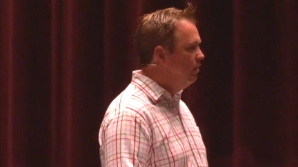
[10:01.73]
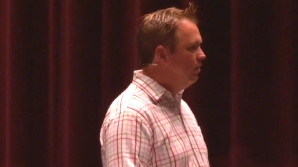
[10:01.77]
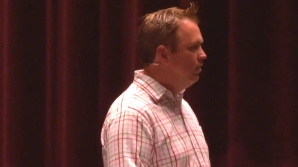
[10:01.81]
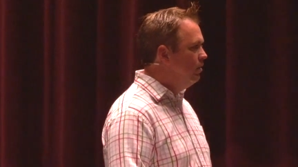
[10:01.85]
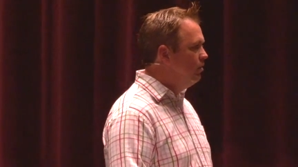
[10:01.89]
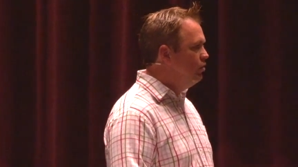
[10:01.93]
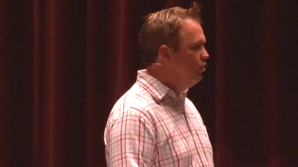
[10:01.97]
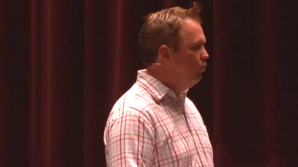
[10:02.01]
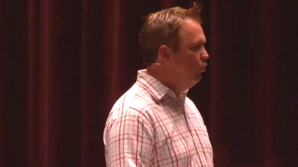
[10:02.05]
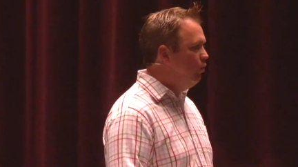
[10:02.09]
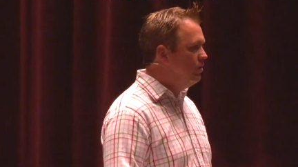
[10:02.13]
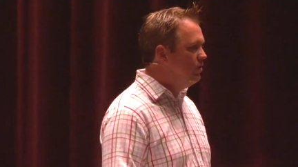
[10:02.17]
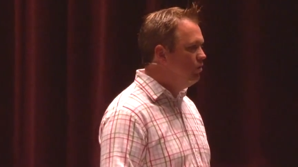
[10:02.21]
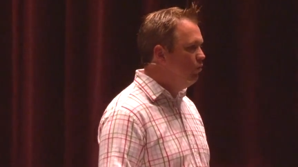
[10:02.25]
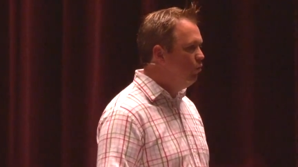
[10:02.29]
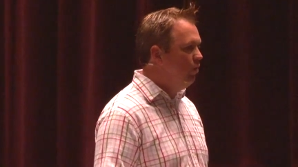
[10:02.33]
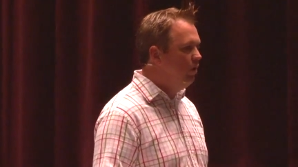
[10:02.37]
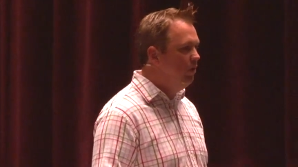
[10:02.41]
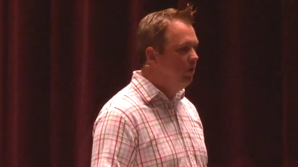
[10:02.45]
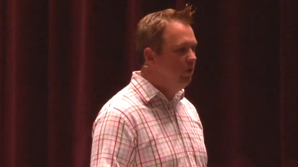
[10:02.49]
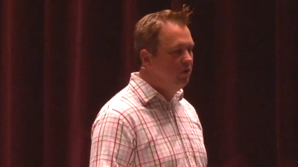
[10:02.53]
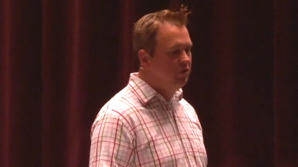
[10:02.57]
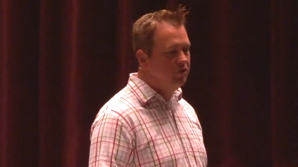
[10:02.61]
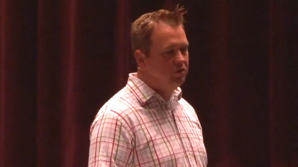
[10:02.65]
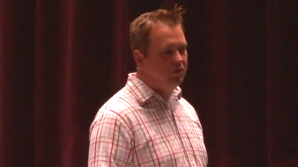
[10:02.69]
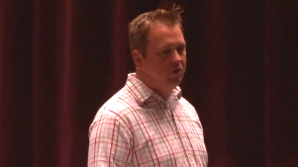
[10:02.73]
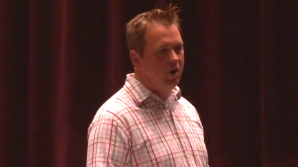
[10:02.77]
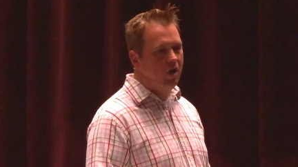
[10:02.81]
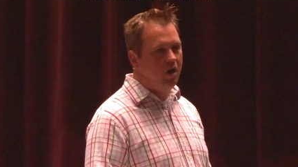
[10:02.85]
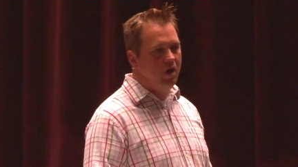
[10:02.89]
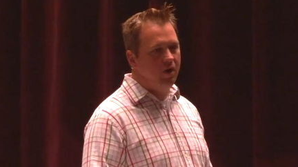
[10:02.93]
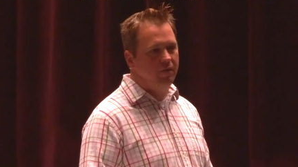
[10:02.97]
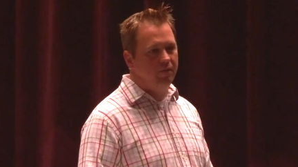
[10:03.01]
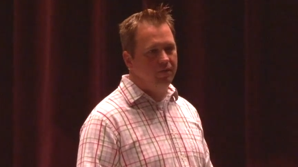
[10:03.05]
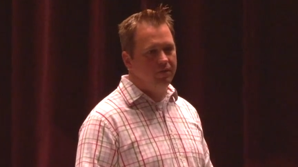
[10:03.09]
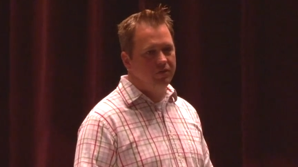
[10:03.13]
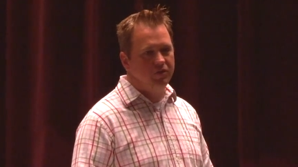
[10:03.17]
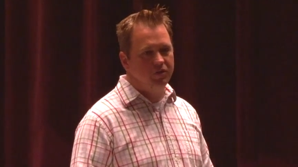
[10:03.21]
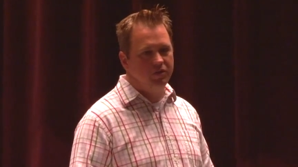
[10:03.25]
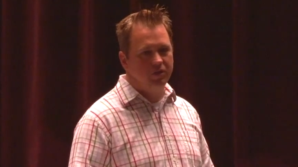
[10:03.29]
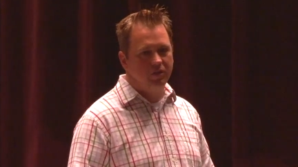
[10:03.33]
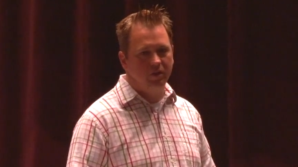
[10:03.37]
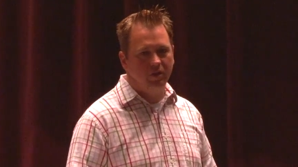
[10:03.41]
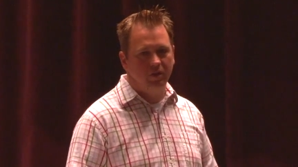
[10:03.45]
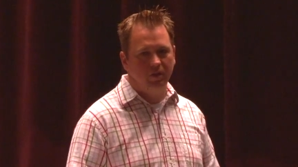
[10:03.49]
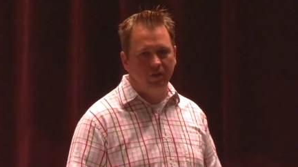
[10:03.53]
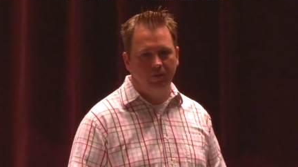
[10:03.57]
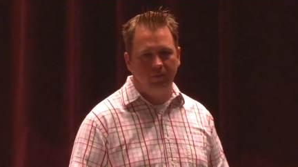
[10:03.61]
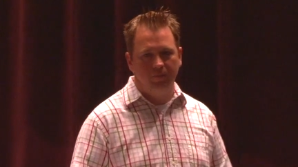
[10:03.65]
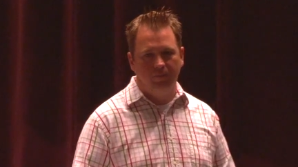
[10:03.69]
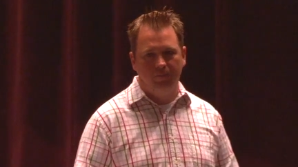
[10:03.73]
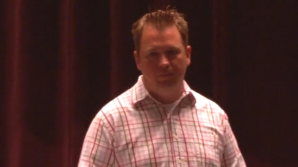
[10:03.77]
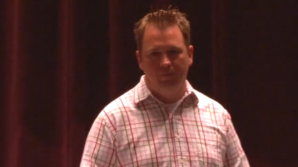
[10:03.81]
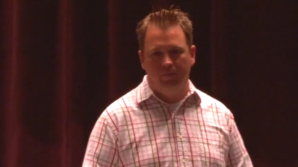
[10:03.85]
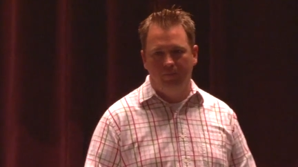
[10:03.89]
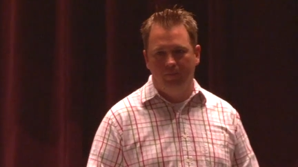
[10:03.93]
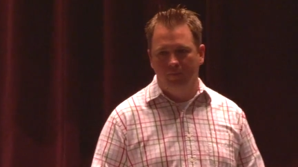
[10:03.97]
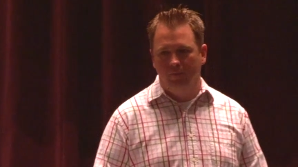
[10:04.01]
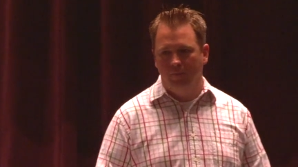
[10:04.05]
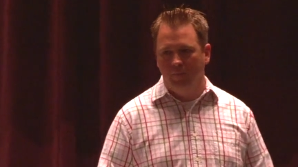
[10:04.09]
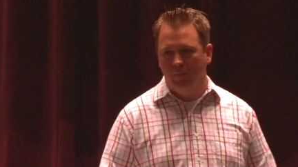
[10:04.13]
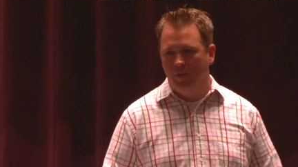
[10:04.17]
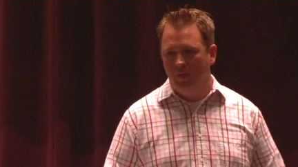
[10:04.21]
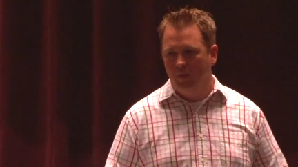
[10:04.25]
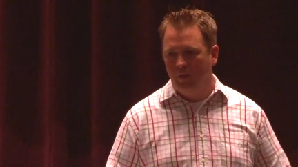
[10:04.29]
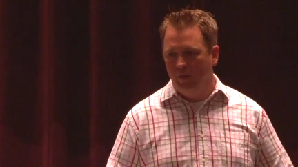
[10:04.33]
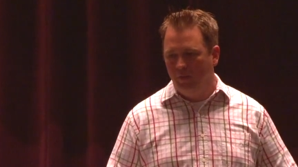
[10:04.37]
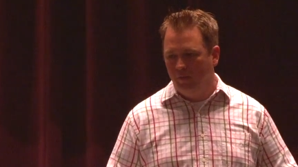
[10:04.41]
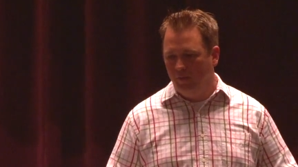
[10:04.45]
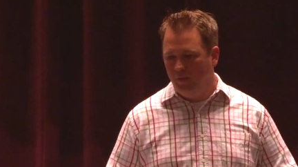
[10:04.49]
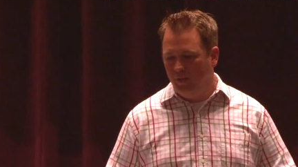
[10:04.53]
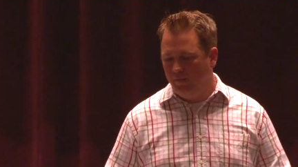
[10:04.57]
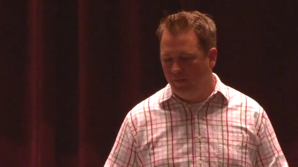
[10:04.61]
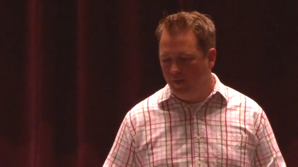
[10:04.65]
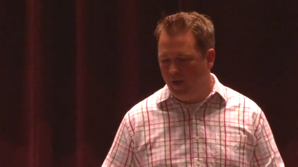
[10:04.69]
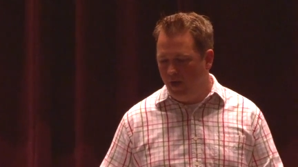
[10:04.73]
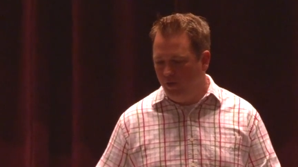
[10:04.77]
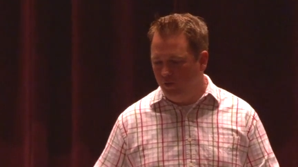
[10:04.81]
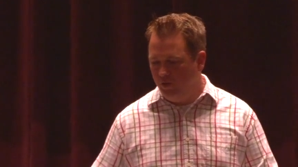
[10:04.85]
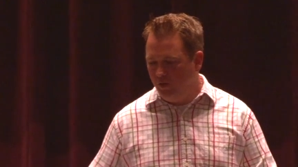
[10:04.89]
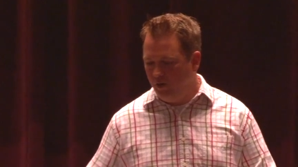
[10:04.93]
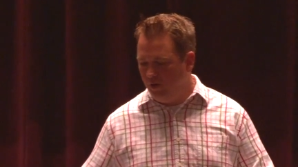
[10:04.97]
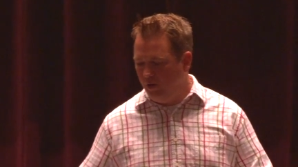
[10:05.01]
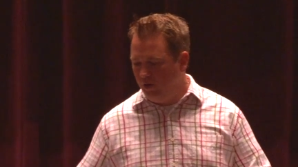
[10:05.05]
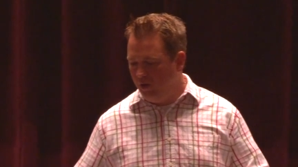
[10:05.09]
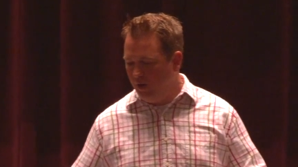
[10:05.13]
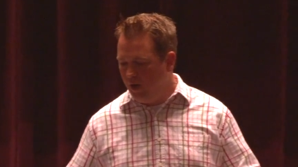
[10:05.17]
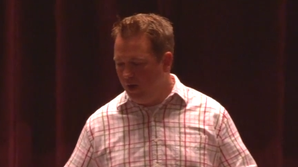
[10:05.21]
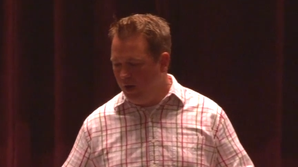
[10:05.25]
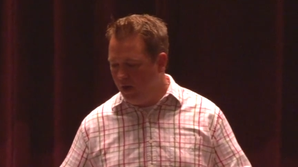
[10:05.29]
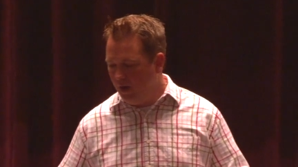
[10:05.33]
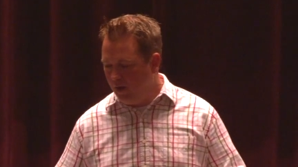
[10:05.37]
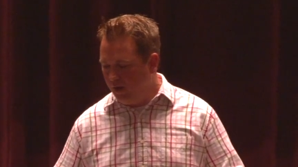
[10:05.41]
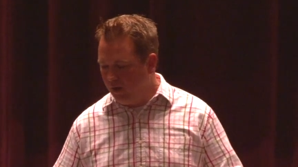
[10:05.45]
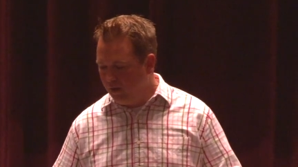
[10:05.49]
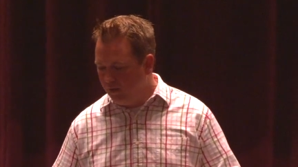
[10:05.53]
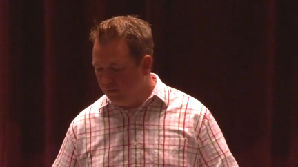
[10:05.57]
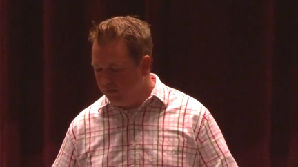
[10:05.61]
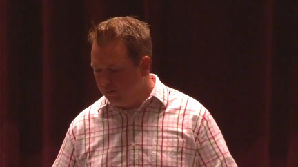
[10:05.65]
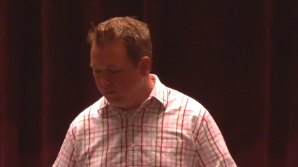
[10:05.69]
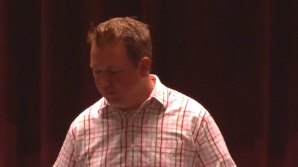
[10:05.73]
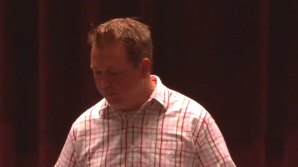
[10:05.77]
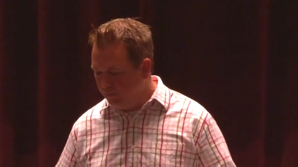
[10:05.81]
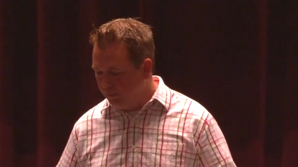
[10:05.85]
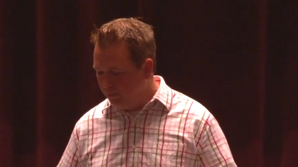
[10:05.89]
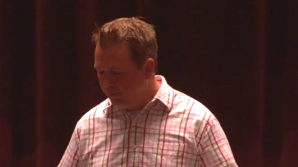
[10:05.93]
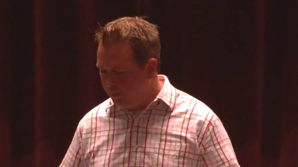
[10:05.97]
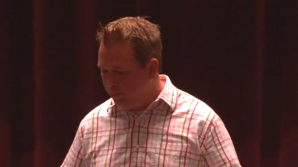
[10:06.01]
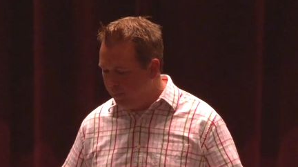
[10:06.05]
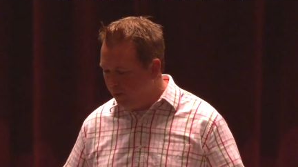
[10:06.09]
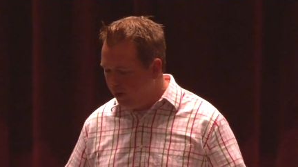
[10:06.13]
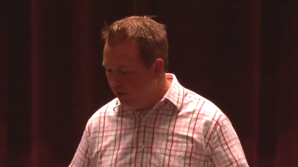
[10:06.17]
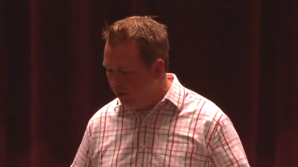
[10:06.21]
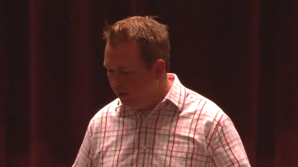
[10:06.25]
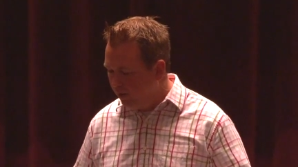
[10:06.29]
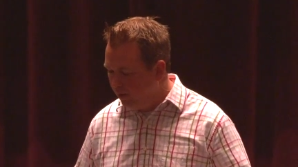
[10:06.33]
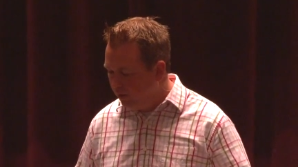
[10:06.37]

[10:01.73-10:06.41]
She wasn't wearing her scarves. They found her barely